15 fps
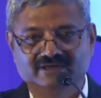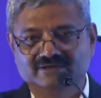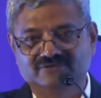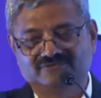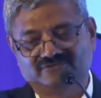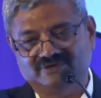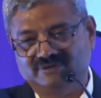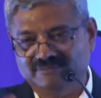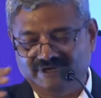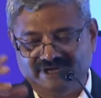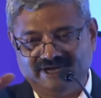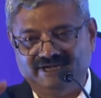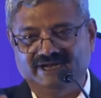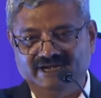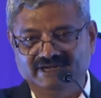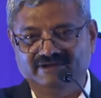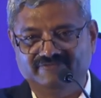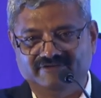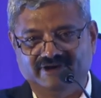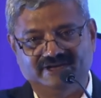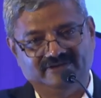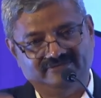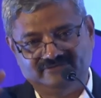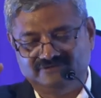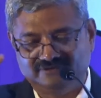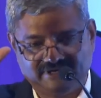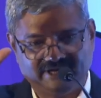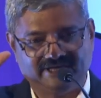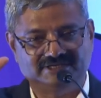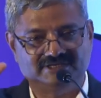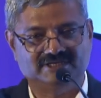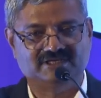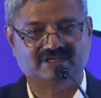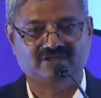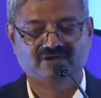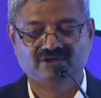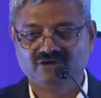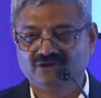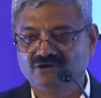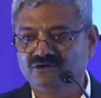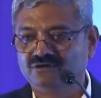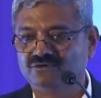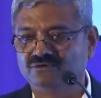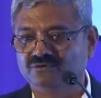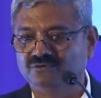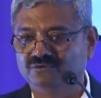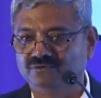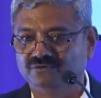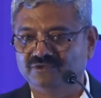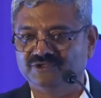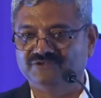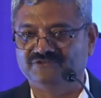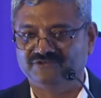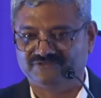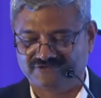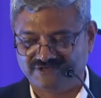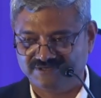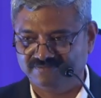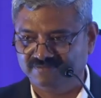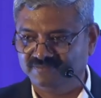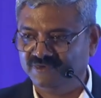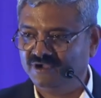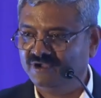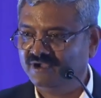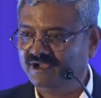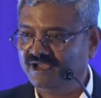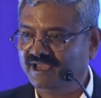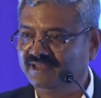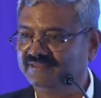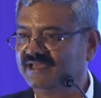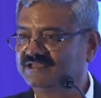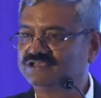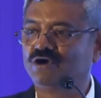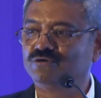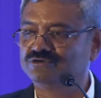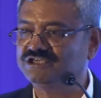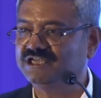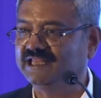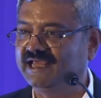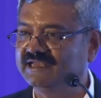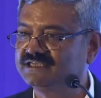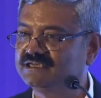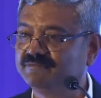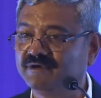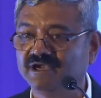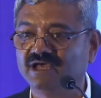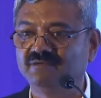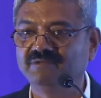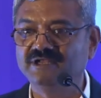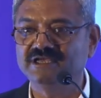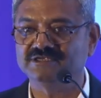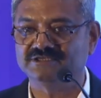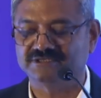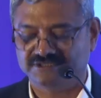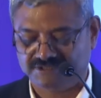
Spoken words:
Somebody identifies, takes her to the system, and that's how she lands up at our place.